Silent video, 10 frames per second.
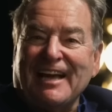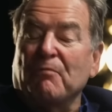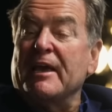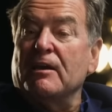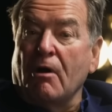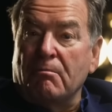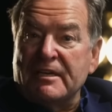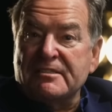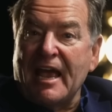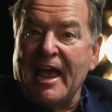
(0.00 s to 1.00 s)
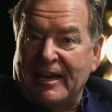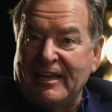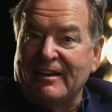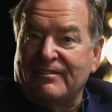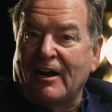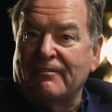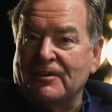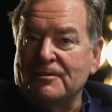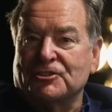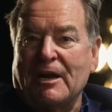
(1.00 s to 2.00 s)
That way you won't miss any of our
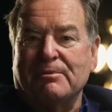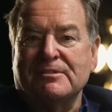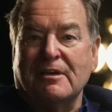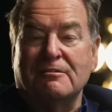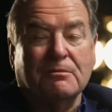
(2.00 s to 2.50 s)
future episodes,